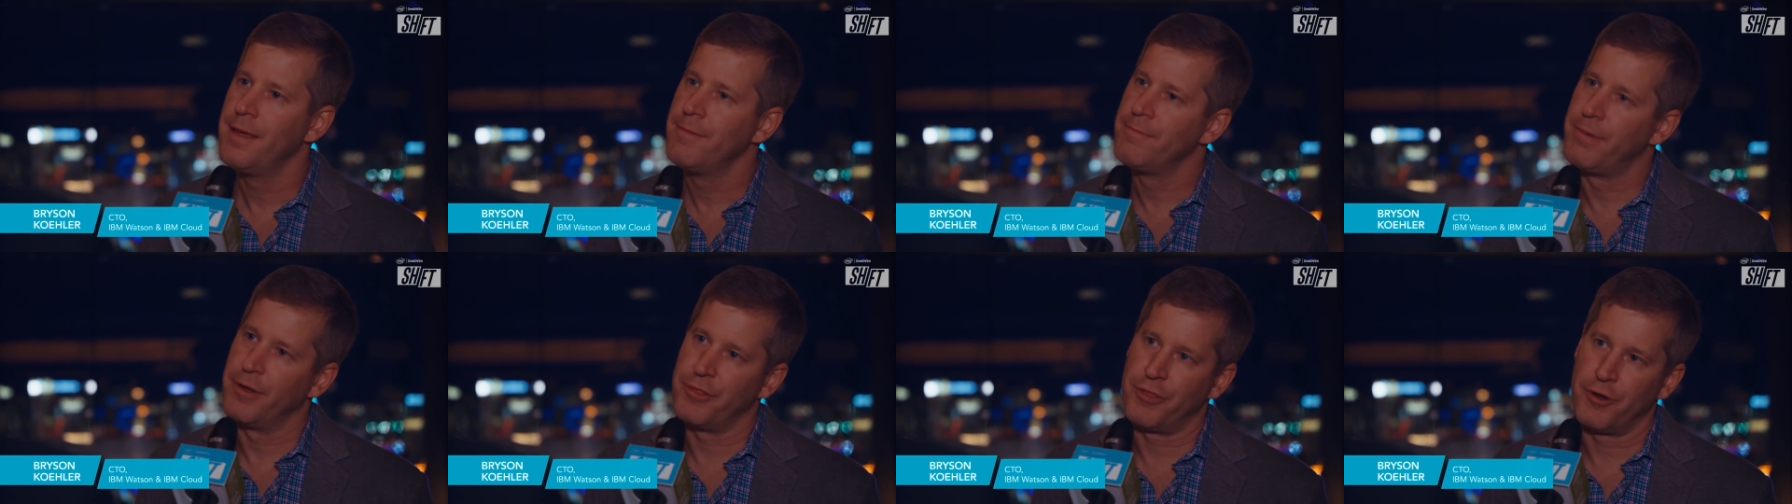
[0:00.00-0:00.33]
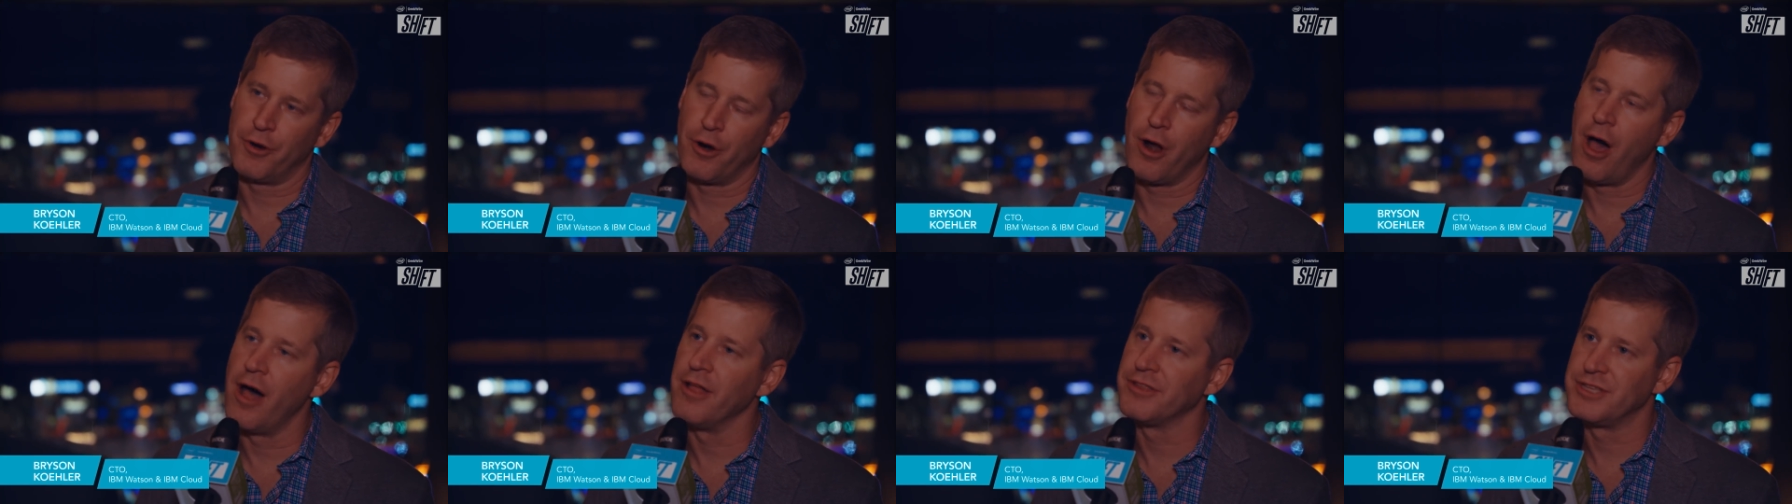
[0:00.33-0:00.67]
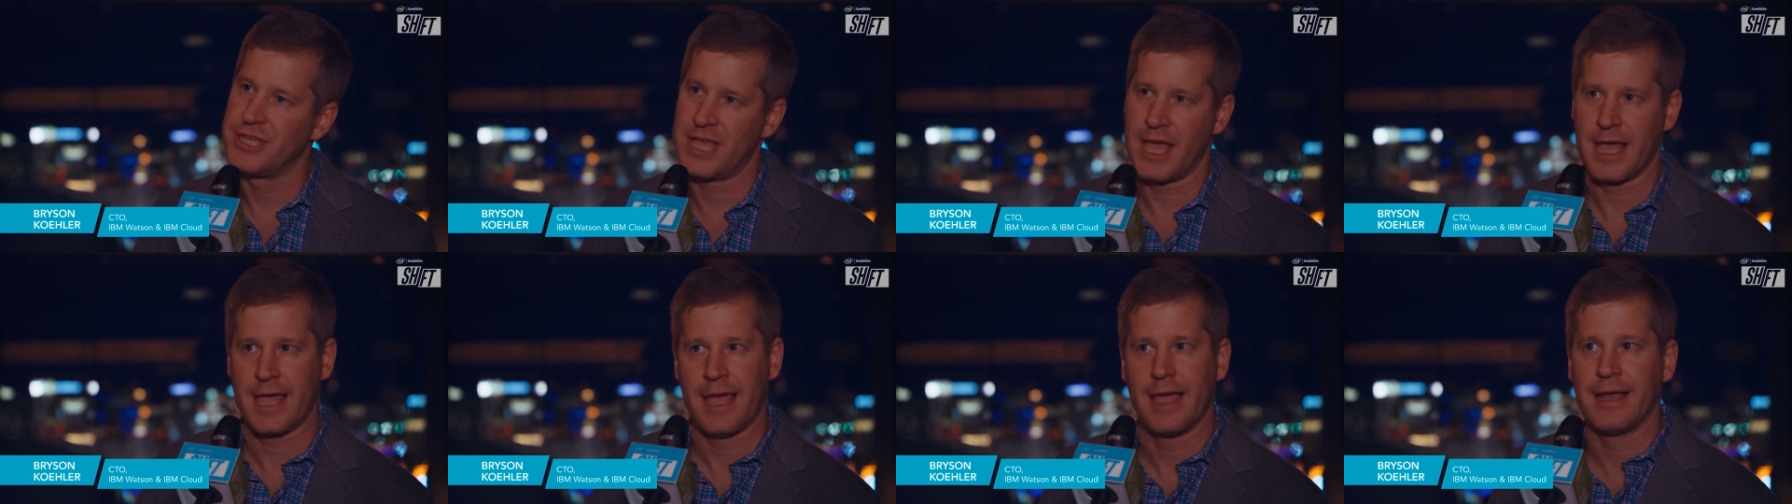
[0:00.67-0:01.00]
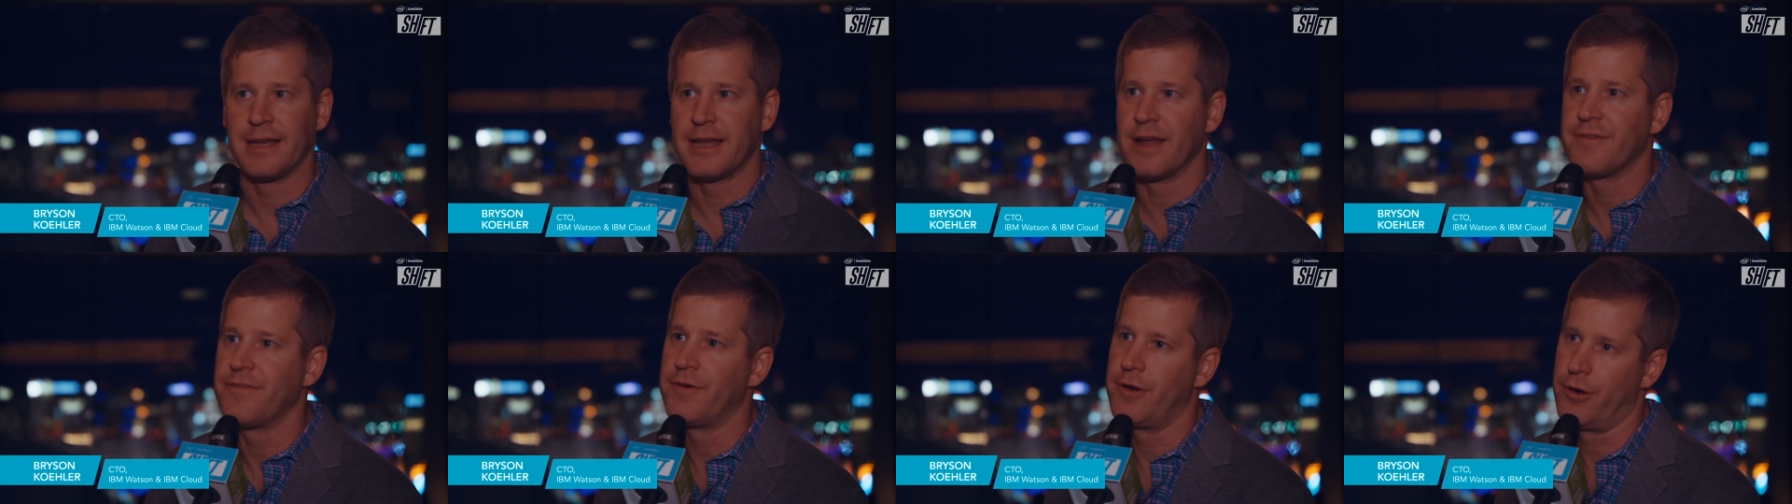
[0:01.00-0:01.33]
but they're all taking
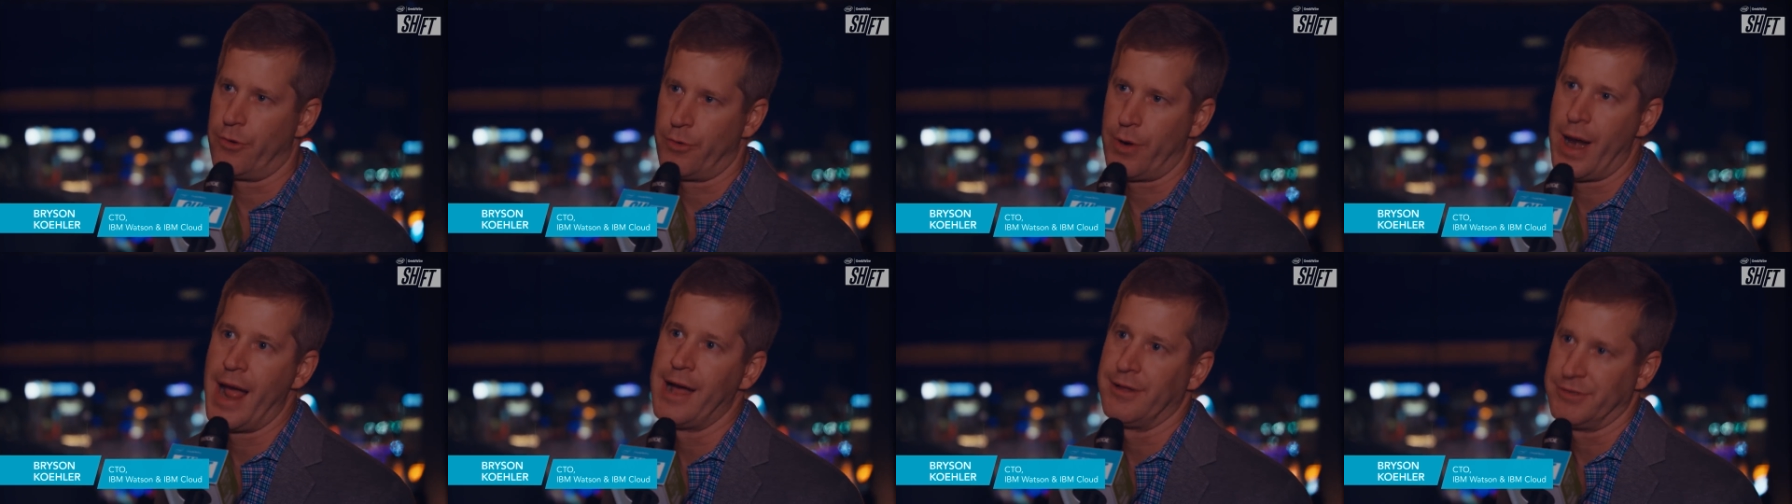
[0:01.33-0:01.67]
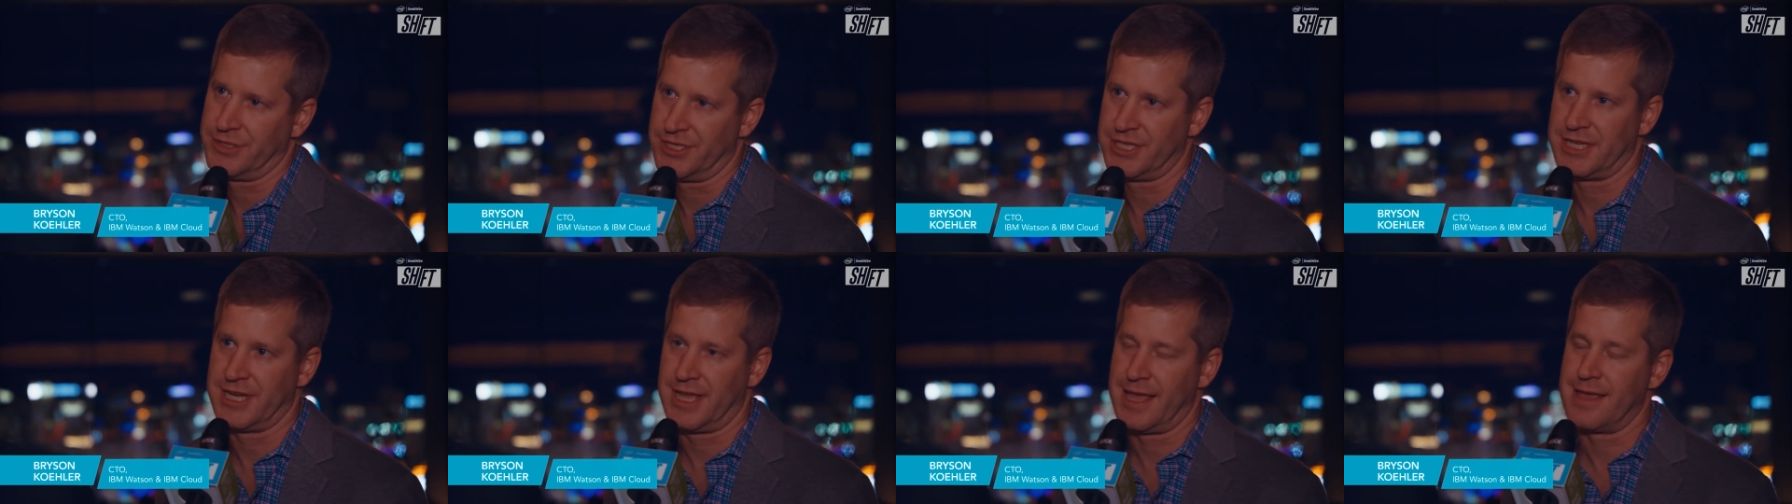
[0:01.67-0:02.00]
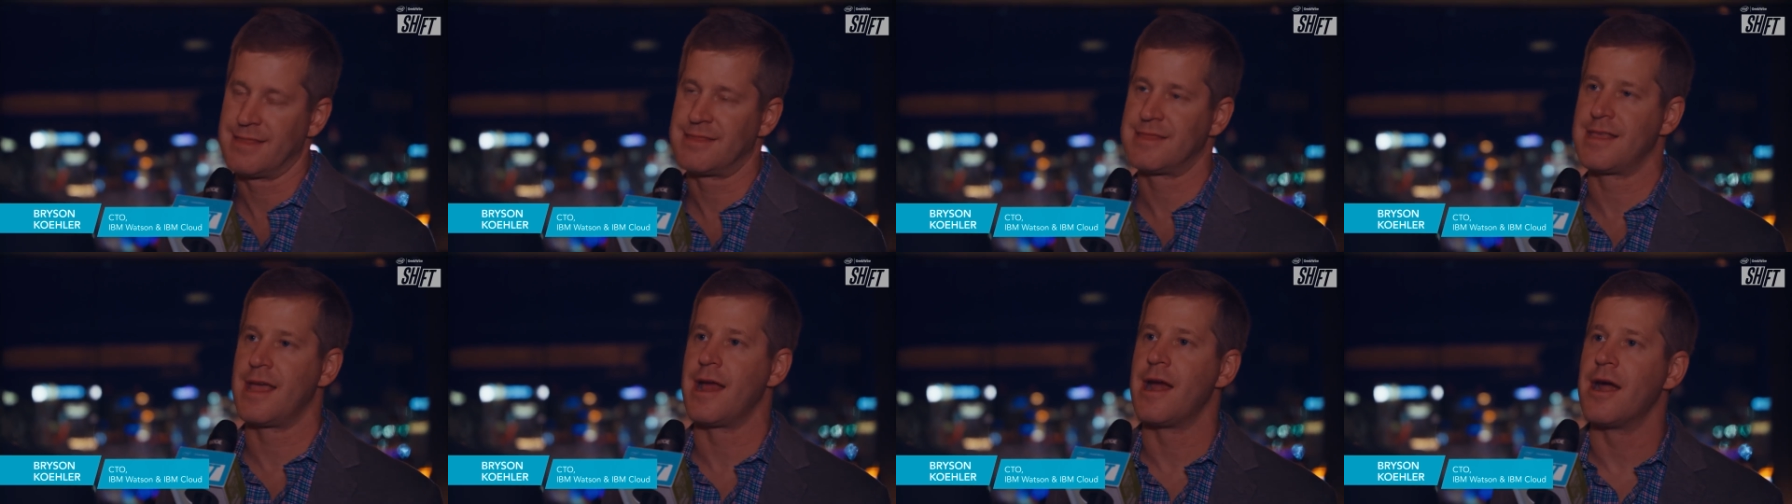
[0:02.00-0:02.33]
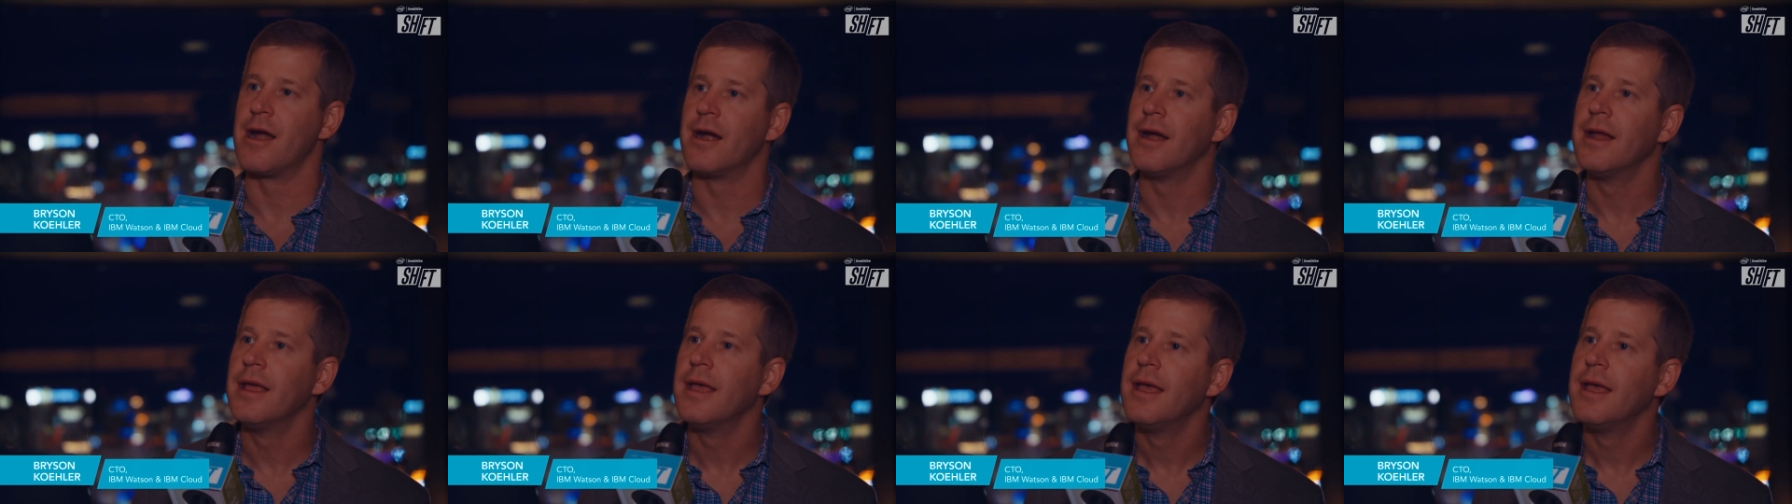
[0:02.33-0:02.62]
different routes to get there.